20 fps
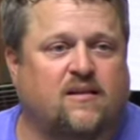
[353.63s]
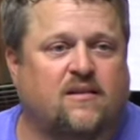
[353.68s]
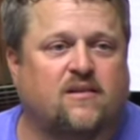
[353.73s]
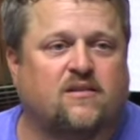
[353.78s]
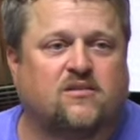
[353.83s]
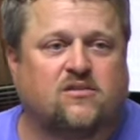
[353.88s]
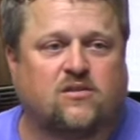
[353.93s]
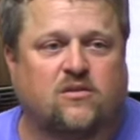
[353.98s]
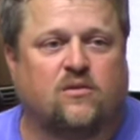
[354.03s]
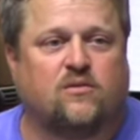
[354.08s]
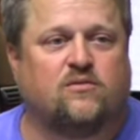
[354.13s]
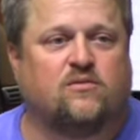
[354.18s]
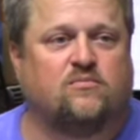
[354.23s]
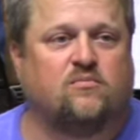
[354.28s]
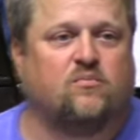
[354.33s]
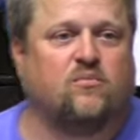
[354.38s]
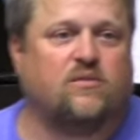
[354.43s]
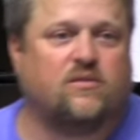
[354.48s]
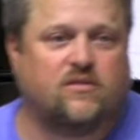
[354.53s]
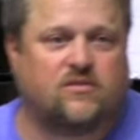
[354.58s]
Let's close
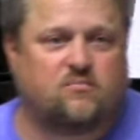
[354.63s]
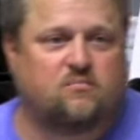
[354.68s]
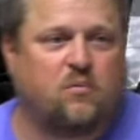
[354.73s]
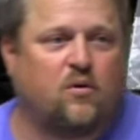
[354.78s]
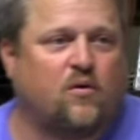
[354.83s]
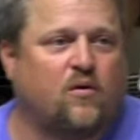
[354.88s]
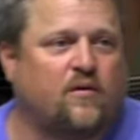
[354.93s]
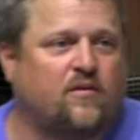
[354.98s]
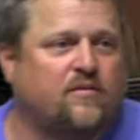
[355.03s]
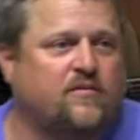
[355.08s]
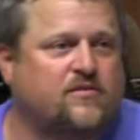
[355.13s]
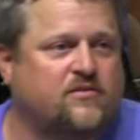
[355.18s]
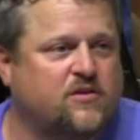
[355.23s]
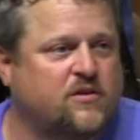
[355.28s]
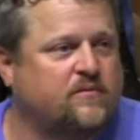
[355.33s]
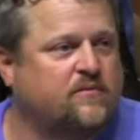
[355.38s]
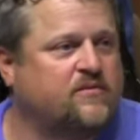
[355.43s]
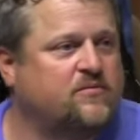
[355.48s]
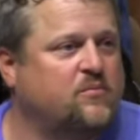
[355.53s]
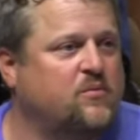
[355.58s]
with this part of the
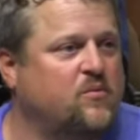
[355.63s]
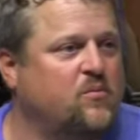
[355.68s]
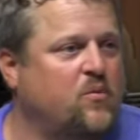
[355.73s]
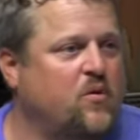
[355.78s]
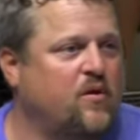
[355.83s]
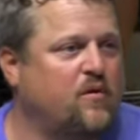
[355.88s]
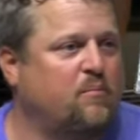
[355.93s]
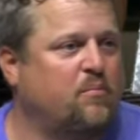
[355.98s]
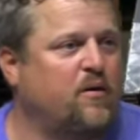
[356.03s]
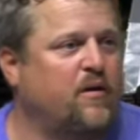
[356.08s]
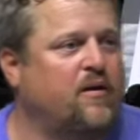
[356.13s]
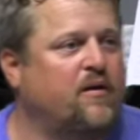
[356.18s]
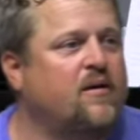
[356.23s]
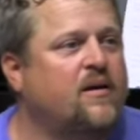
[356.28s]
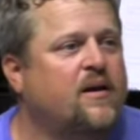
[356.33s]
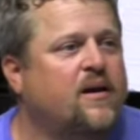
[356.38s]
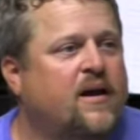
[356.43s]
service with a word of prayer,